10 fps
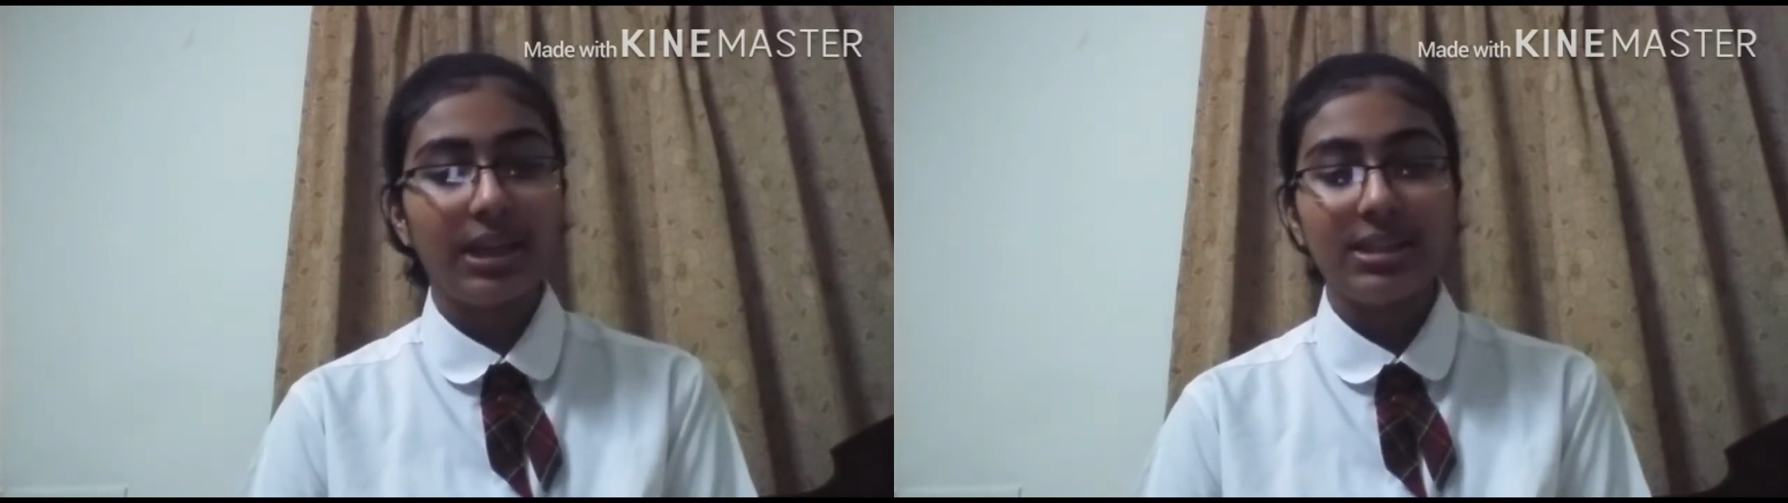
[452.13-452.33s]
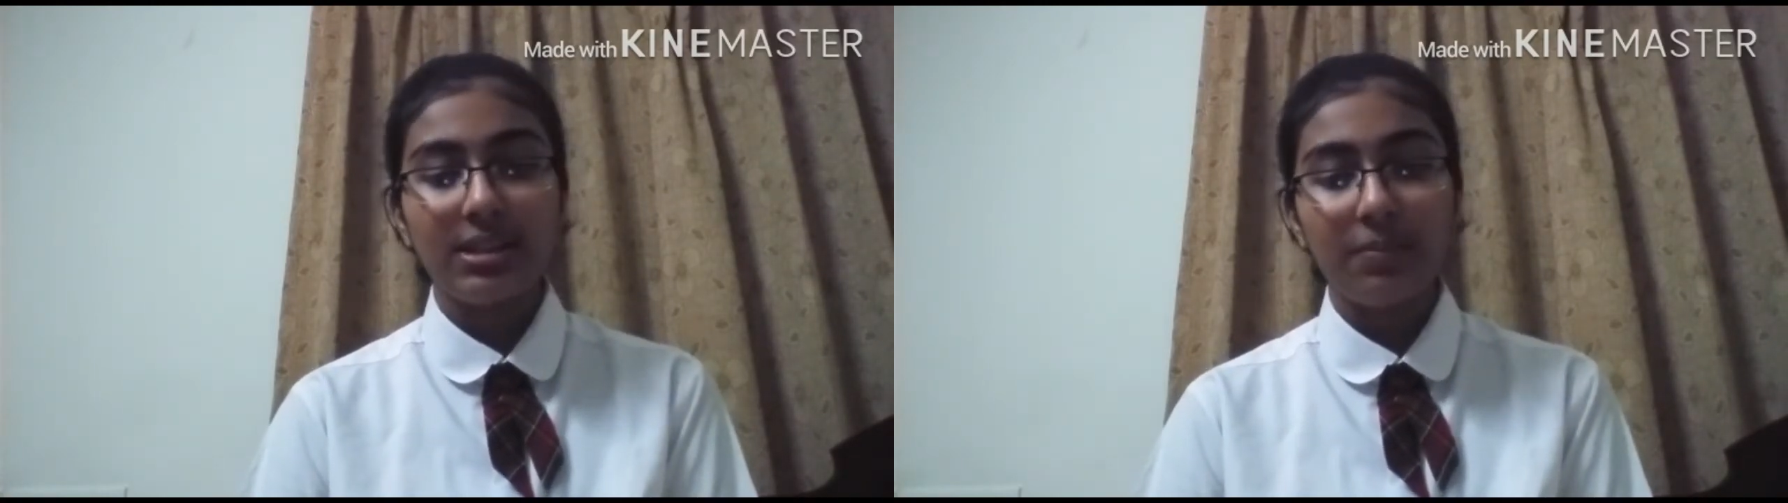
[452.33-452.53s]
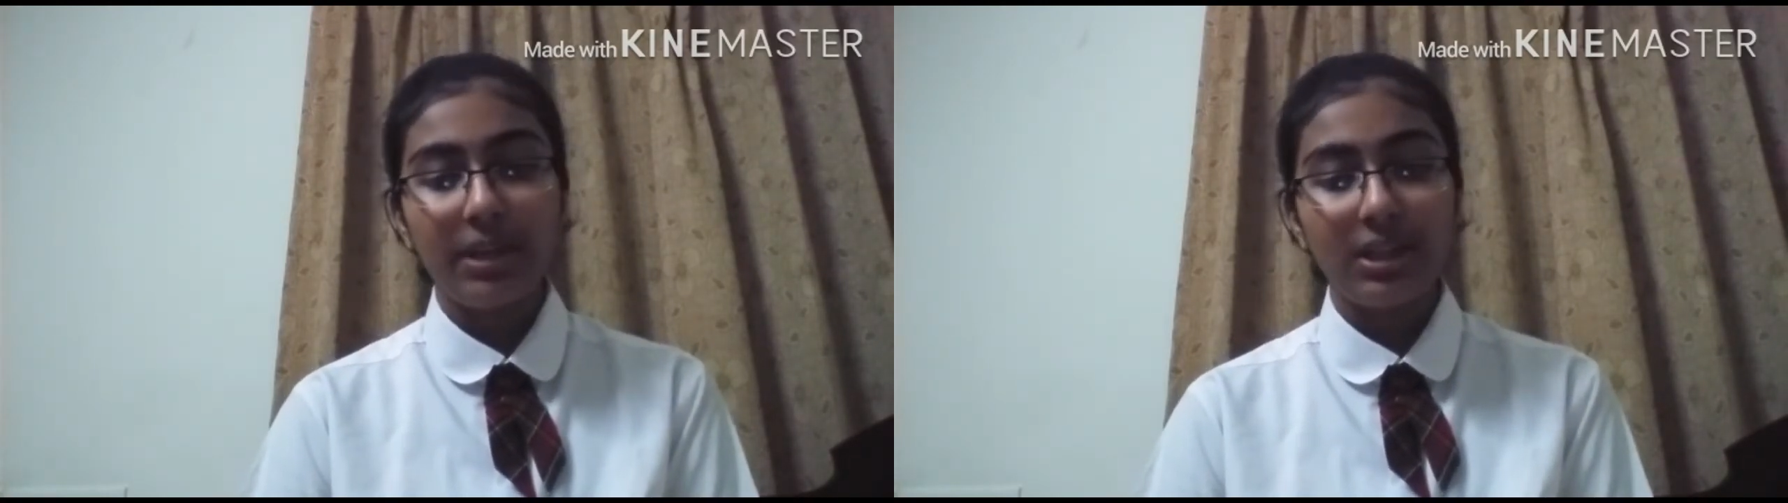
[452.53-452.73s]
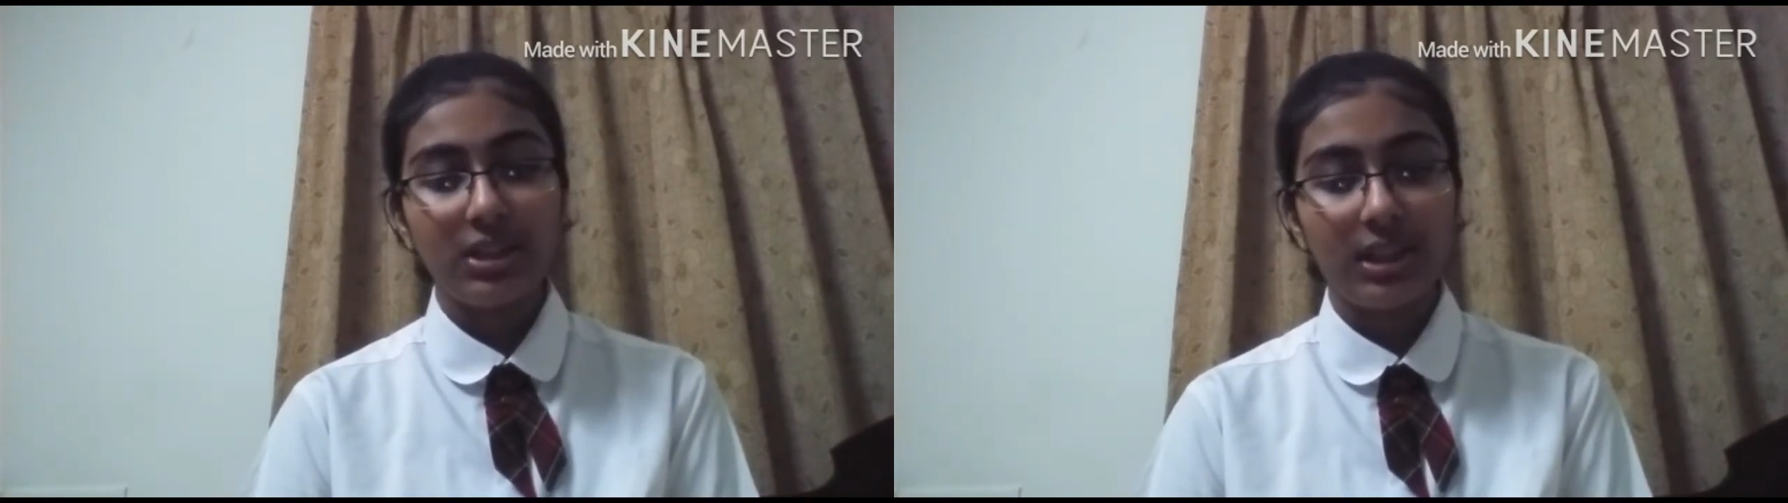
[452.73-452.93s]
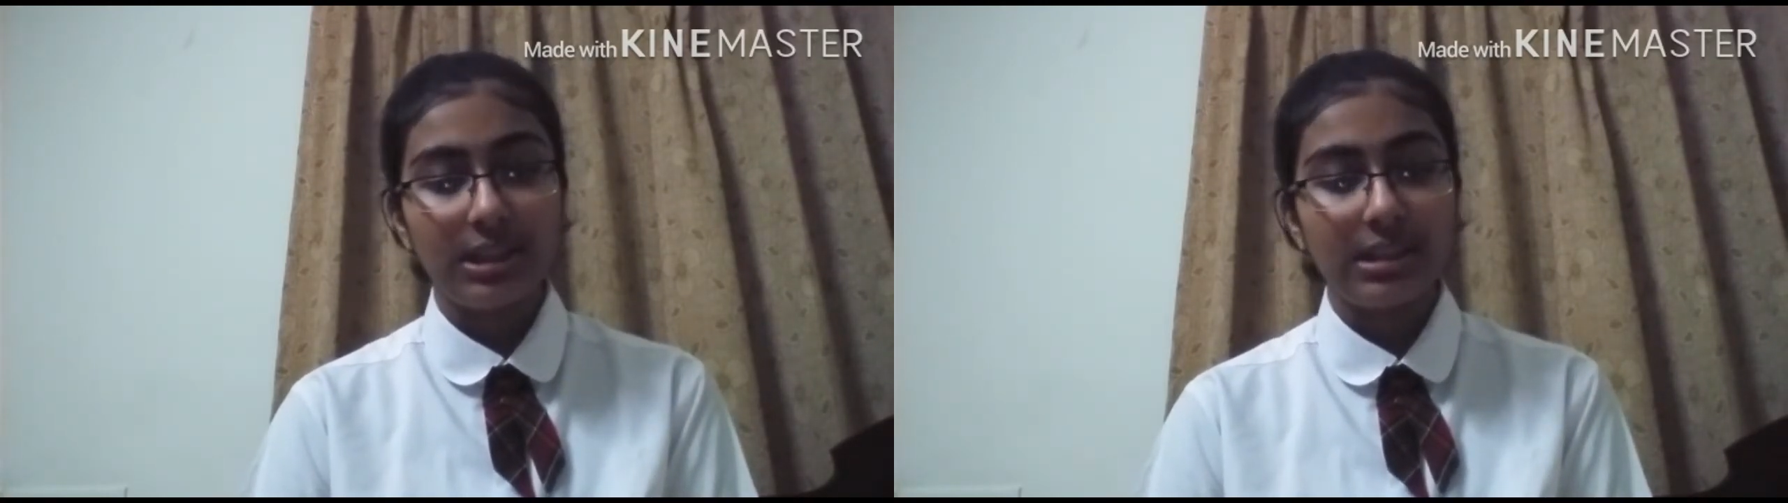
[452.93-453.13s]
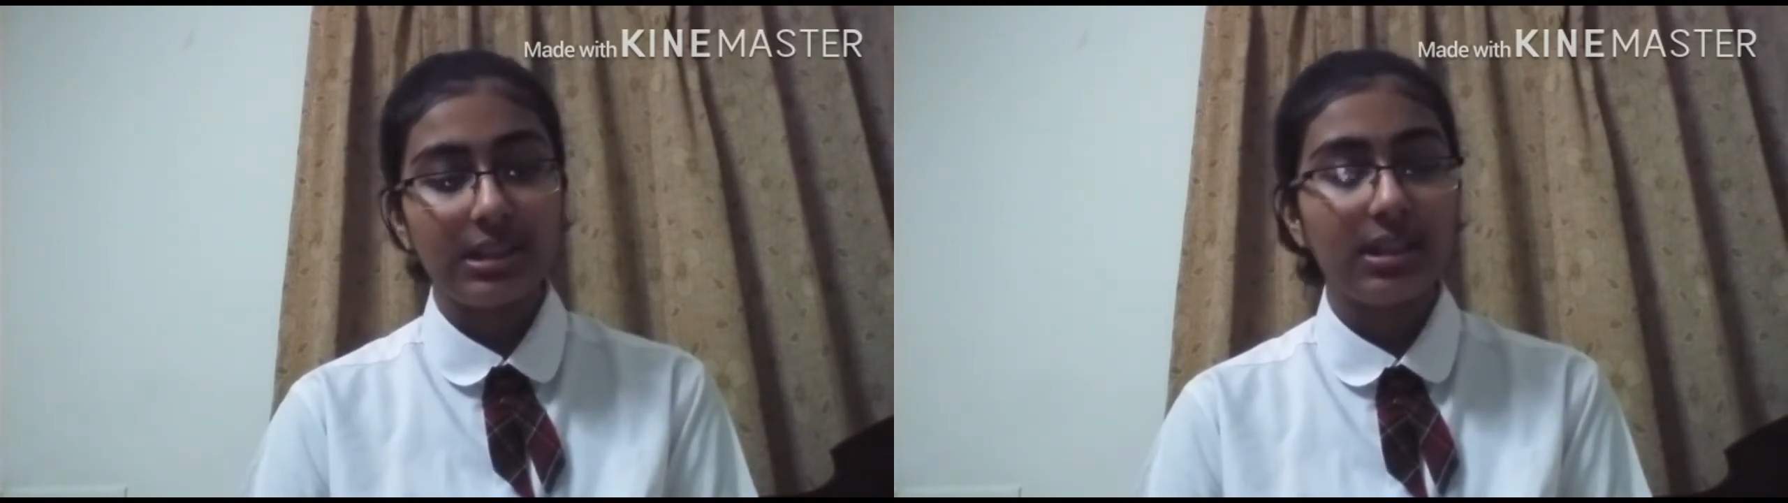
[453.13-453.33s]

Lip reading: and supply chains